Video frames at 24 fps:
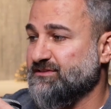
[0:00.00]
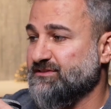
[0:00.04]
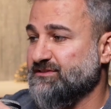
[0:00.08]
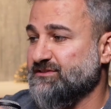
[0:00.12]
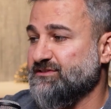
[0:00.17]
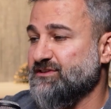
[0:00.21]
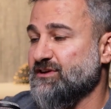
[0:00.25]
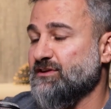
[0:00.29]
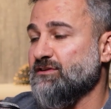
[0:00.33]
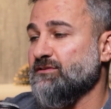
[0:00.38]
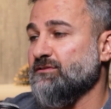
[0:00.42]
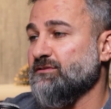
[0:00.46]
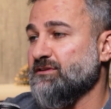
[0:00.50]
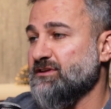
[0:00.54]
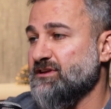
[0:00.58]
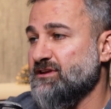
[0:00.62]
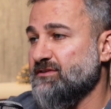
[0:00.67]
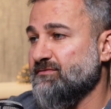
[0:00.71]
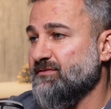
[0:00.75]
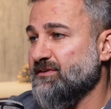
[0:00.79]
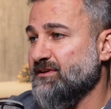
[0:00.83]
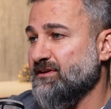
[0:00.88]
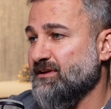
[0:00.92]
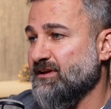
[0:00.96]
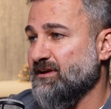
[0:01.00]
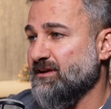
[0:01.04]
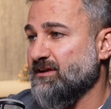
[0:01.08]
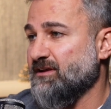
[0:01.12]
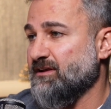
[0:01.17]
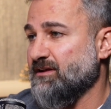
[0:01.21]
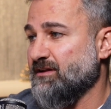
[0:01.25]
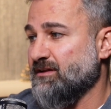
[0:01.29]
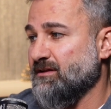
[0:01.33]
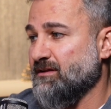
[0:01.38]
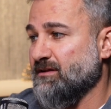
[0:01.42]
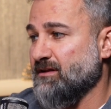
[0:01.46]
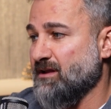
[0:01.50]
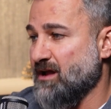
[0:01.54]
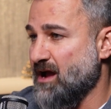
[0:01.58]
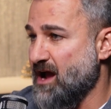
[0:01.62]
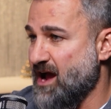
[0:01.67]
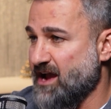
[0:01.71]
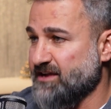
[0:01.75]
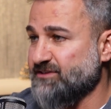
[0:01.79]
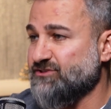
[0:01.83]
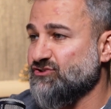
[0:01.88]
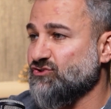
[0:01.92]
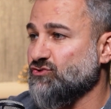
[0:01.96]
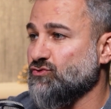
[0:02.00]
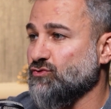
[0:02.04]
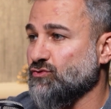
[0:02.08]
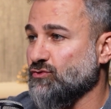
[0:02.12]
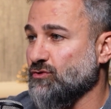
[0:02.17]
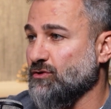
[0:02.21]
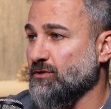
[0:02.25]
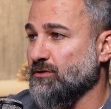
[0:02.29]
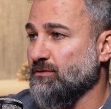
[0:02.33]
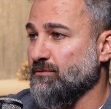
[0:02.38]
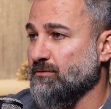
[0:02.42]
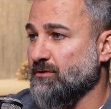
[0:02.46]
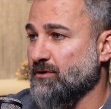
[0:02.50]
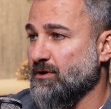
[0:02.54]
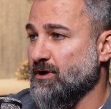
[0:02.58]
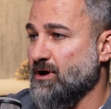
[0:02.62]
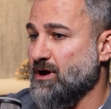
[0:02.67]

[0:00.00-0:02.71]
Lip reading: still, even in high school,